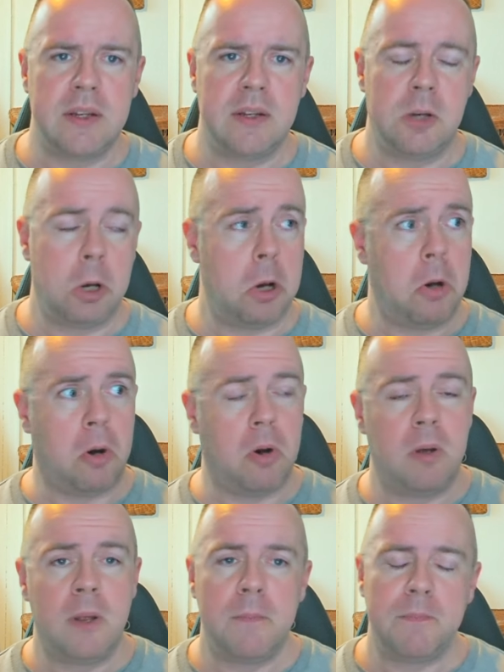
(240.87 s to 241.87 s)
or
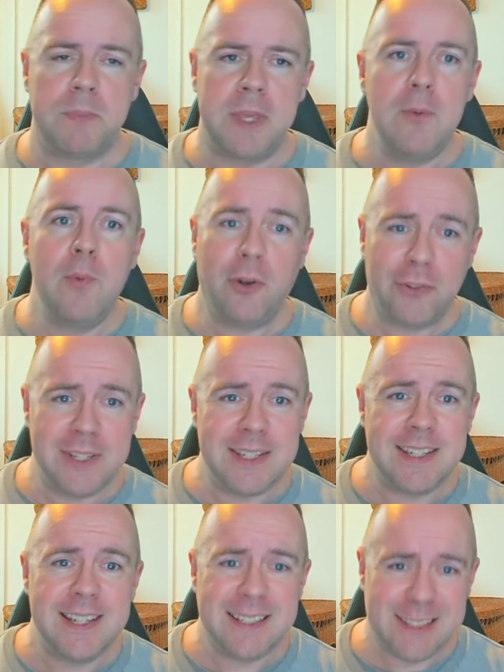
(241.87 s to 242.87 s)
he was
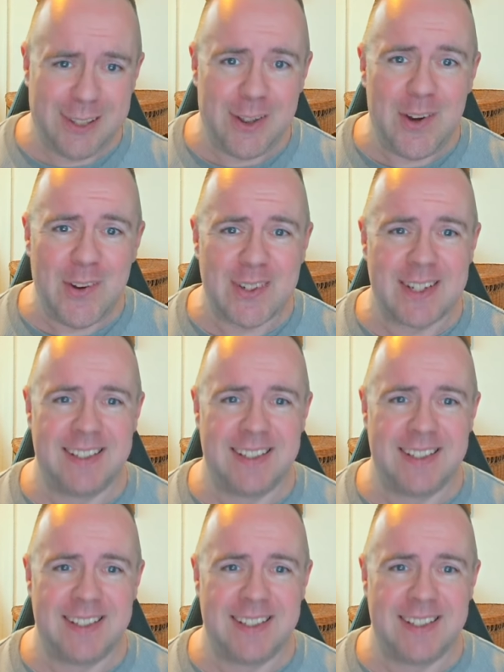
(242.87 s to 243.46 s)
indeed Lord.